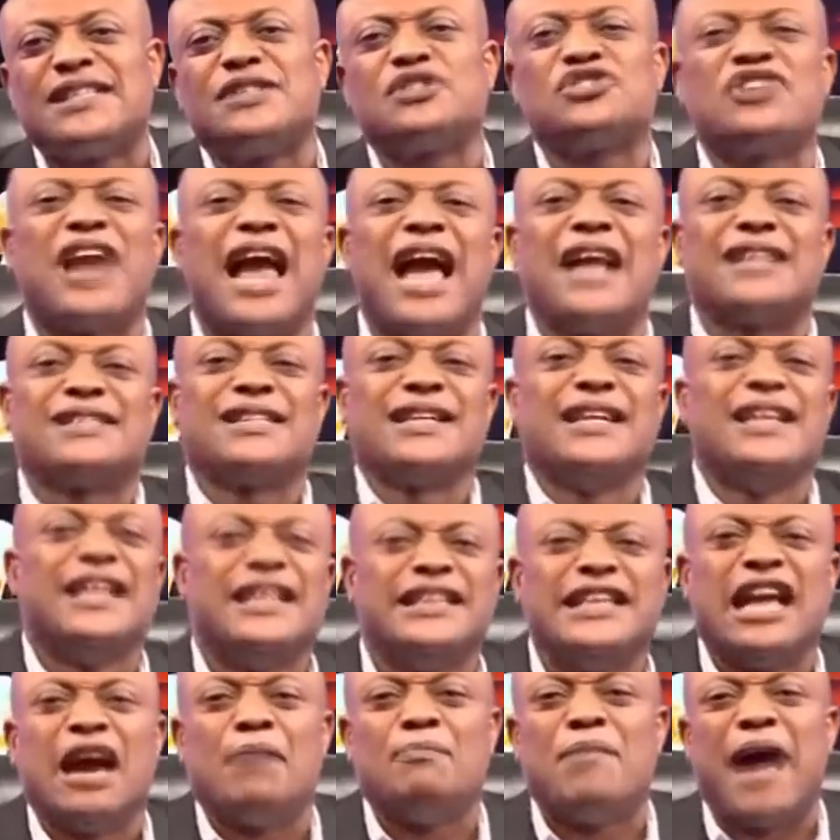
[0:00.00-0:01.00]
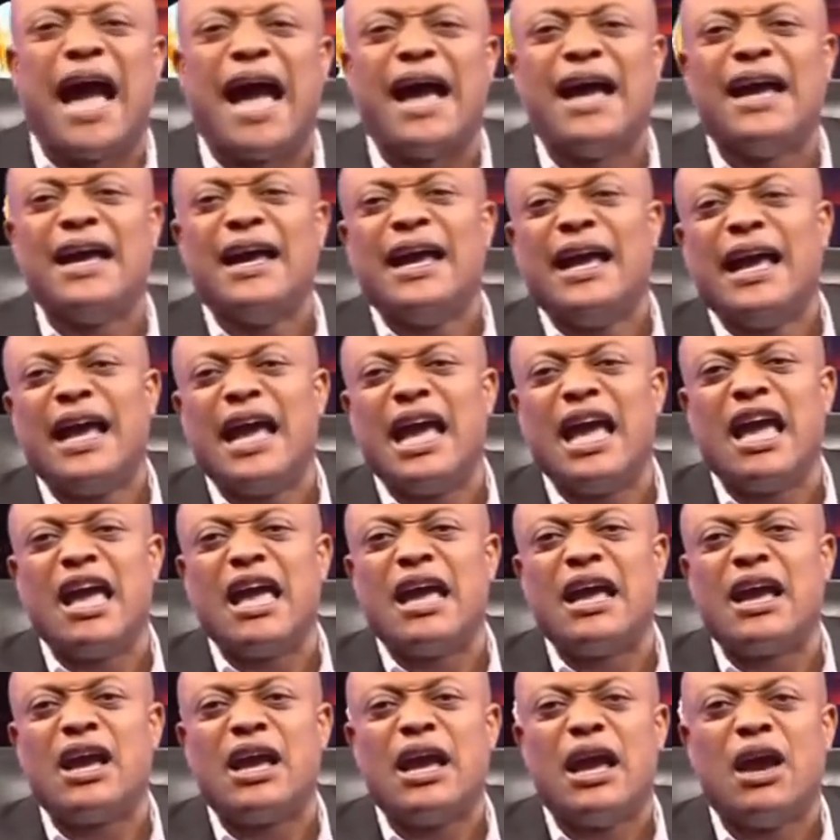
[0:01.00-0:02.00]
Shraj, you about
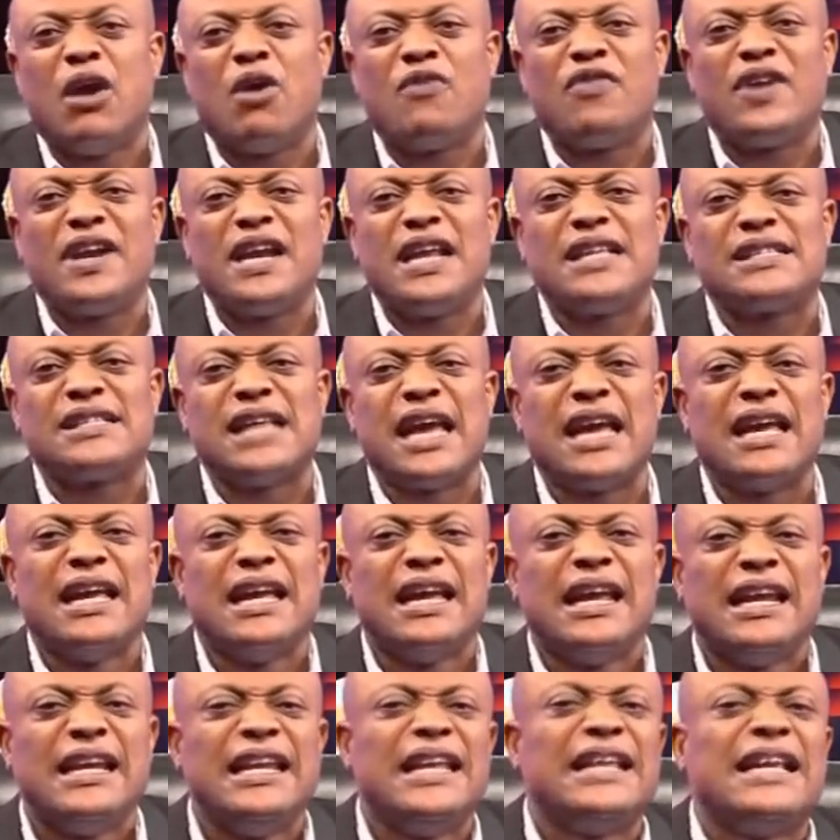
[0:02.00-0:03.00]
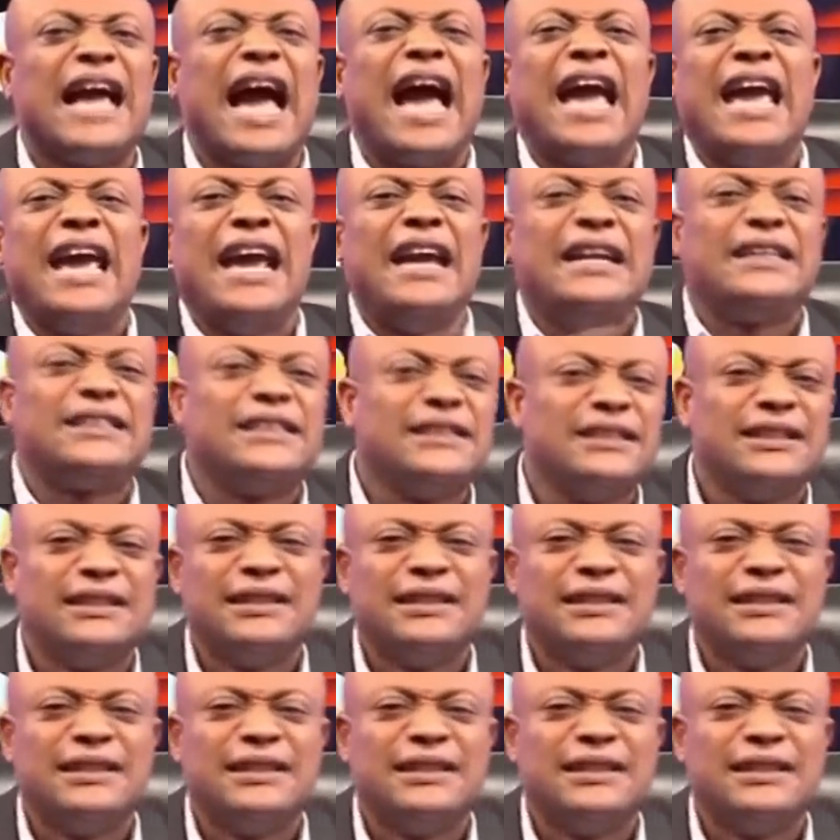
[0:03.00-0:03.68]
of when they say legal aid,